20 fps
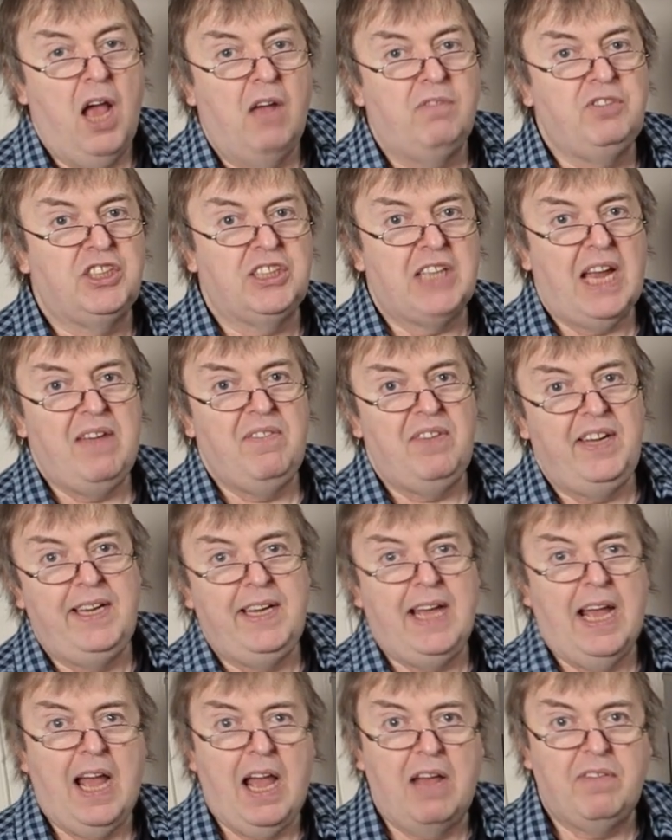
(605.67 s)
of saving
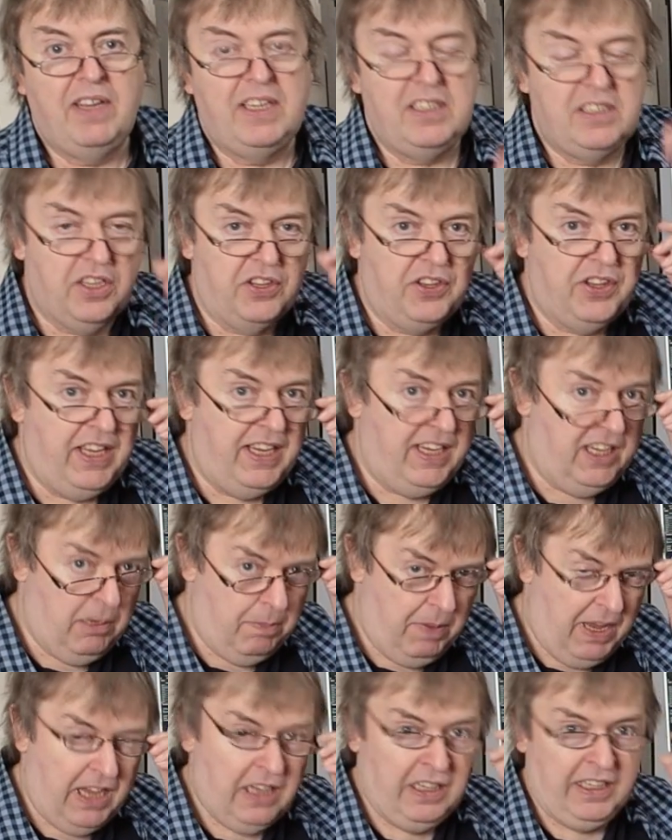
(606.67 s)
you having to think
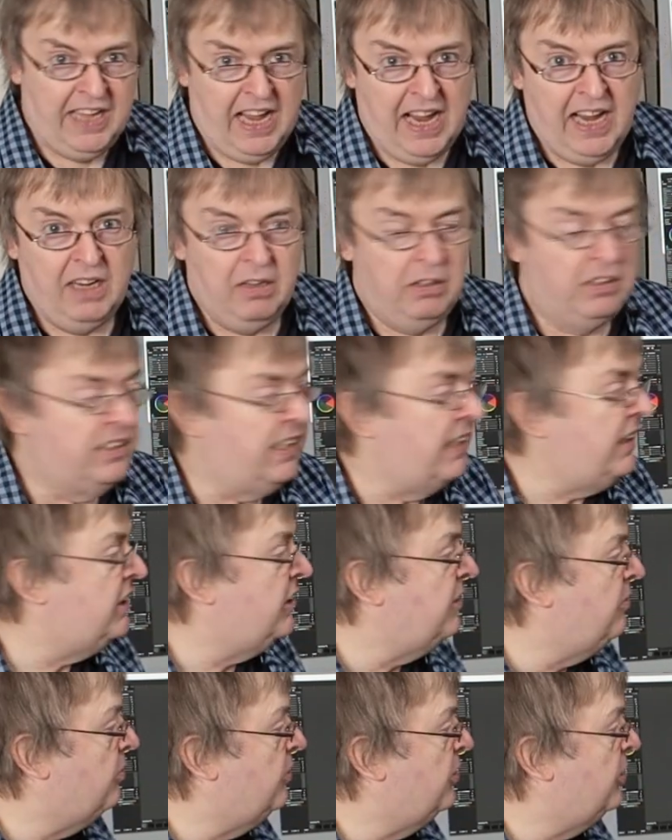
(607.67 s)
about getting
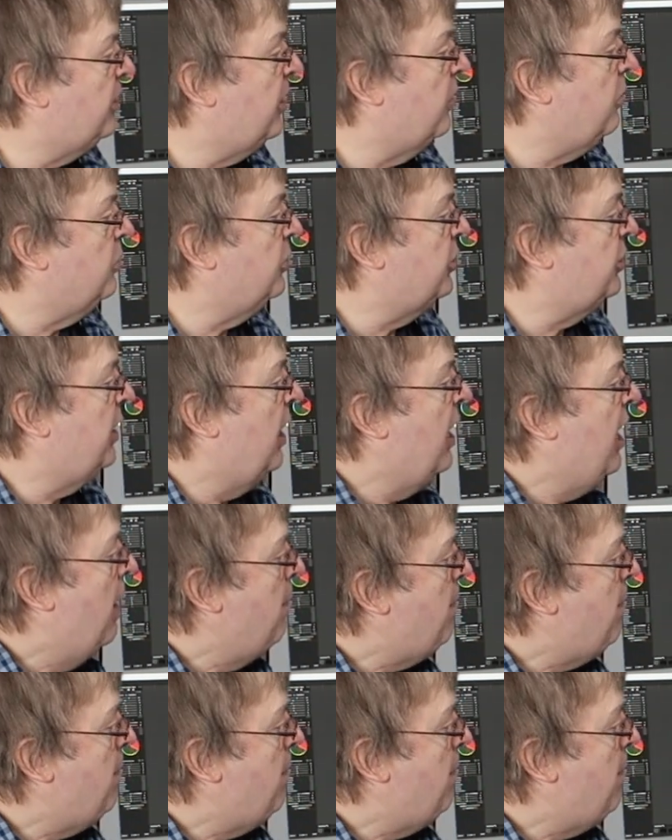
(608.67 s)
decent results.